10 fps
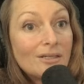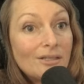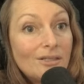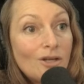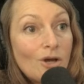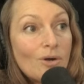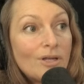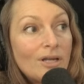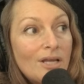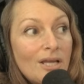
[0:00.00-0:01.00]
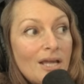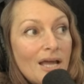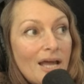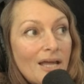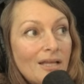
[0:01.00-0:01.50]
you know and
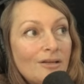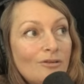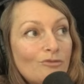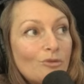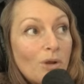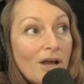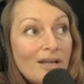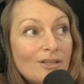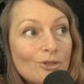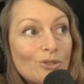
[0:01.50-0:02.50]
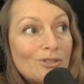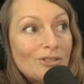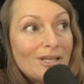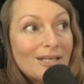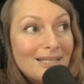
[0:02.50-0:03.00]
and from what i learned like
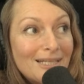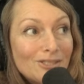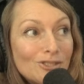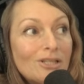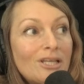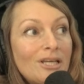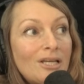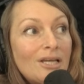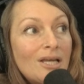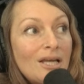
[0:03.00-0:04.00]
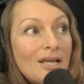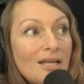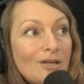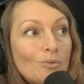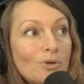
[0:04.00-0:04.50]
initially it
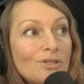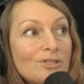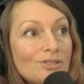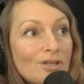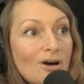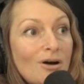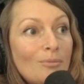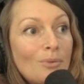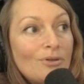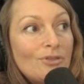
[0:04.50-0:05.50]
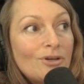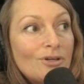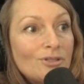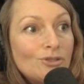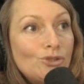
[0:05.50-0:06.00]
was um, the
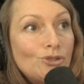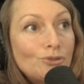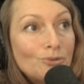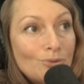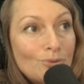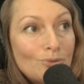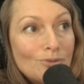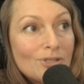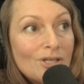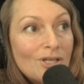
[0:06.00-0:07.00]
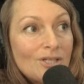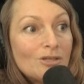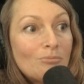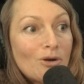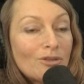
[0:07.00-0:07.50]
jews to
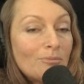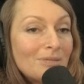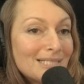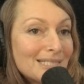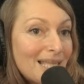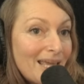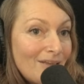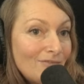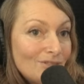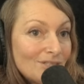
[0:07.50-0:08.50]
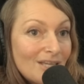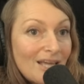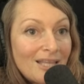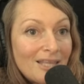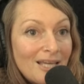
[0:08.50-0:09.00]
mark them as slaves and
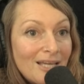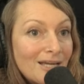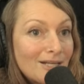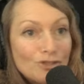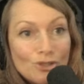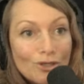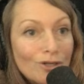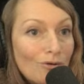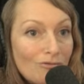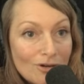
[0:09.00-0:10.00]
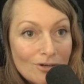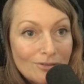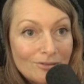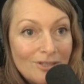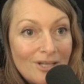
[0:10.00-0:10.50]
they kind of took it over
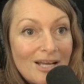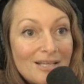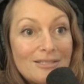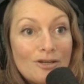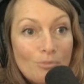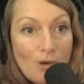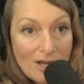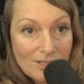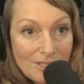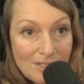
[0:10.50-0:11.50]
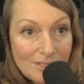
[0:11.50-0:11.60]
as their practice